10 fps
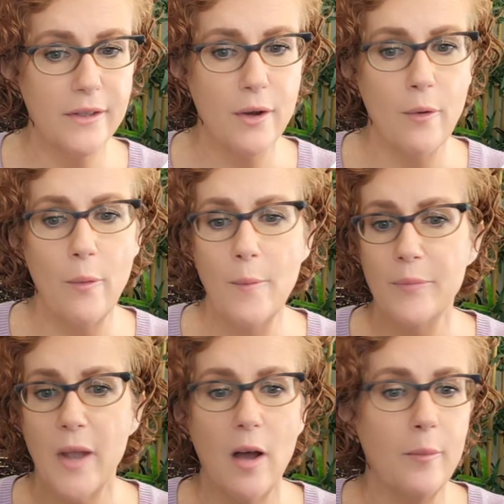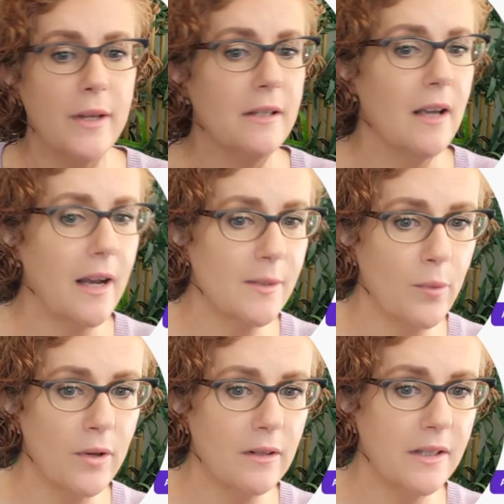So I'll be
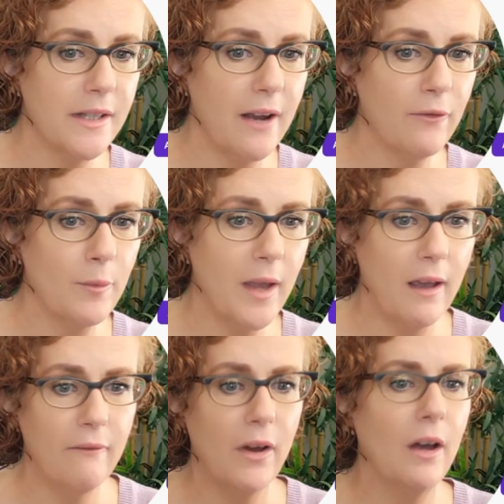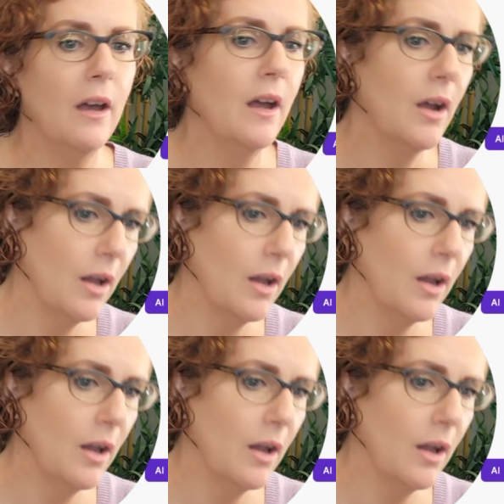exporting the design from Canva.